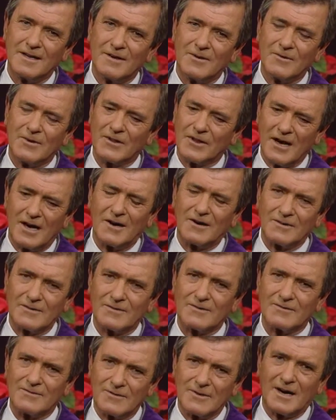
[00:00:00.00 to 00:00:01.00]

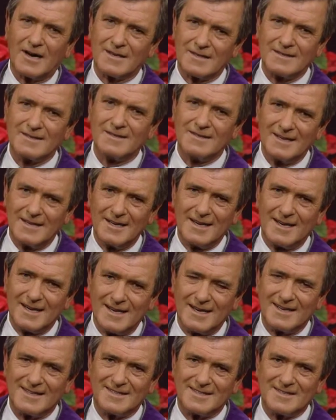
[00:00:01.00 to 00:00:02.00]
without rotten
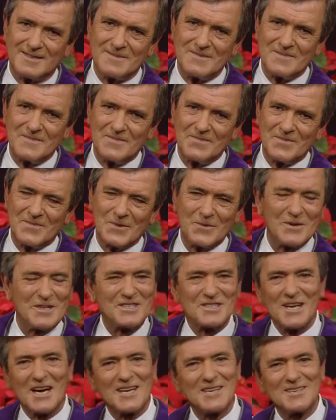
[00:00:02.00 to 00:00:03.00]
days?" We
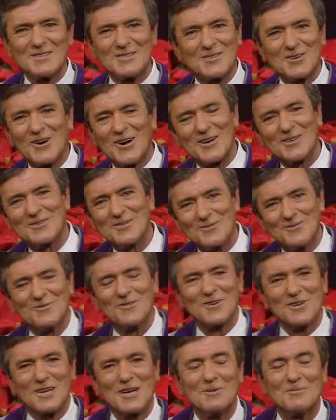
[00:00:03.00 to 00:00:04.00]
sat and talked
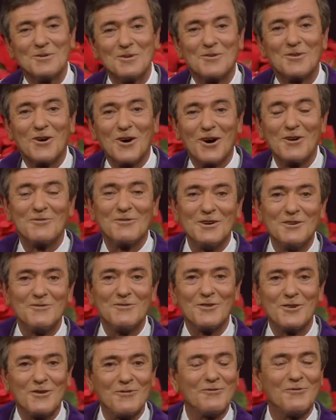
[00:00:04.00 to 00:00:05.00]
over a cup of coffee
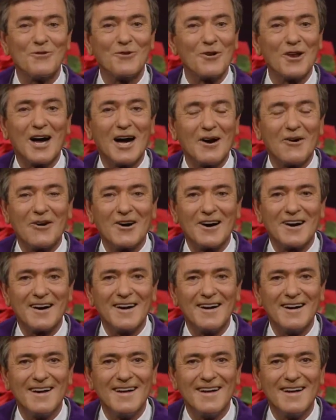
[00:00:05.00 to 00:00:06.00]
for a full hour.
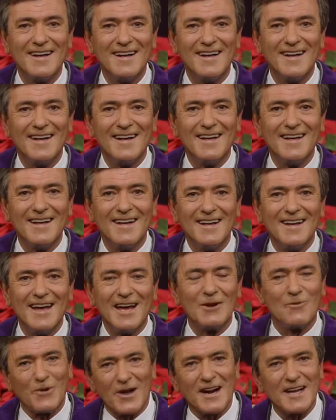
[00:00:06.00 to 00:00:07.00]

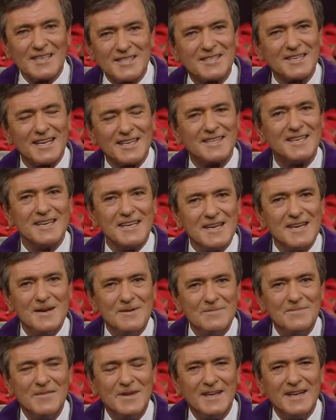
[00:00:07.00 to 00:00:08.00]
And what I said to
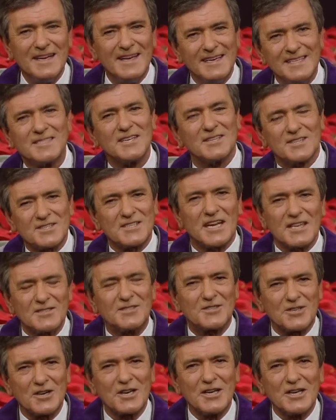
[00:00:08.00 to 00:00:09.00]
him is
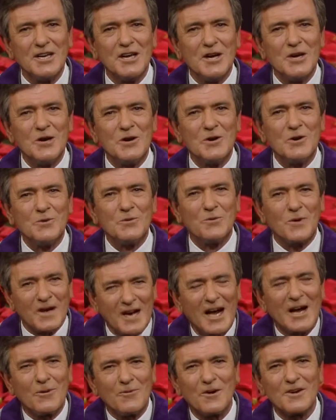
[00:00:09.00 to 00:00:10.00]
essentially what
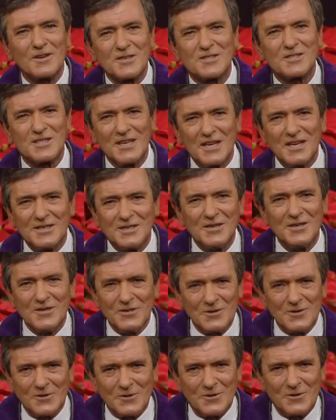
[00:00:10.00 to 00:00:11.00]
I want to say to
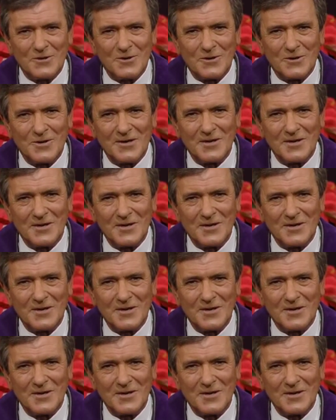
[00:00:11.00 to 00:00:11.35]
you.